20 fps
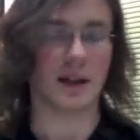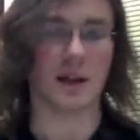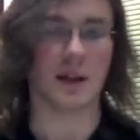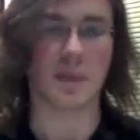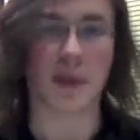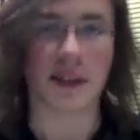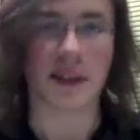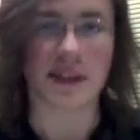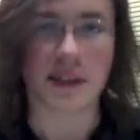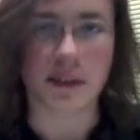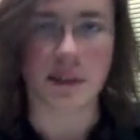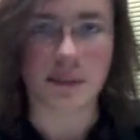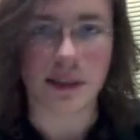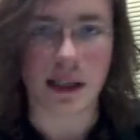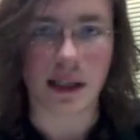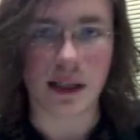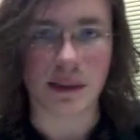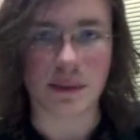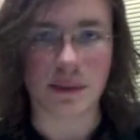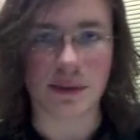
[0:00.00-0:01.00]
But
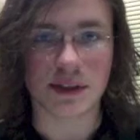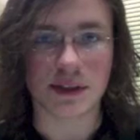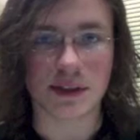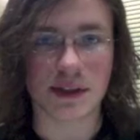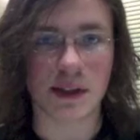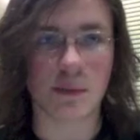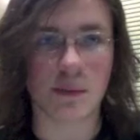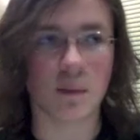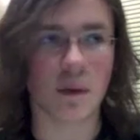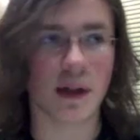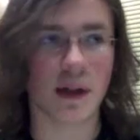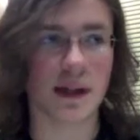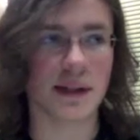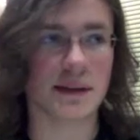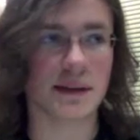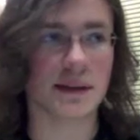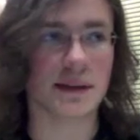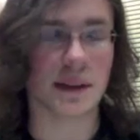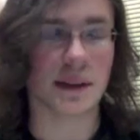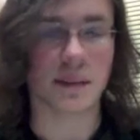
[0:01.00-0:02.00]
sometimes, same
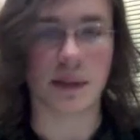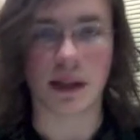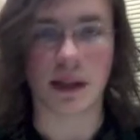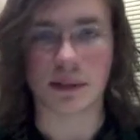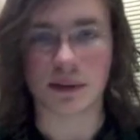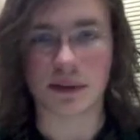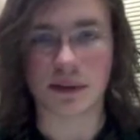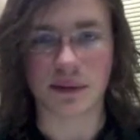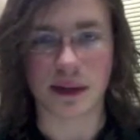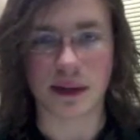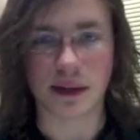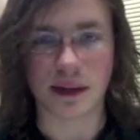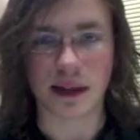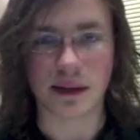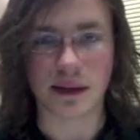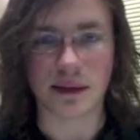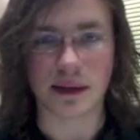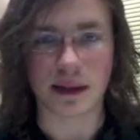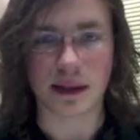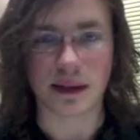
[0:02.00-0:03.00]
way, sometimes you find
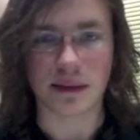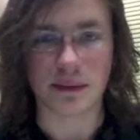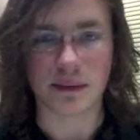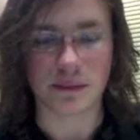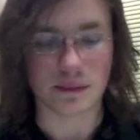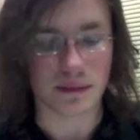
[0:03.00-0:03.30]
out that,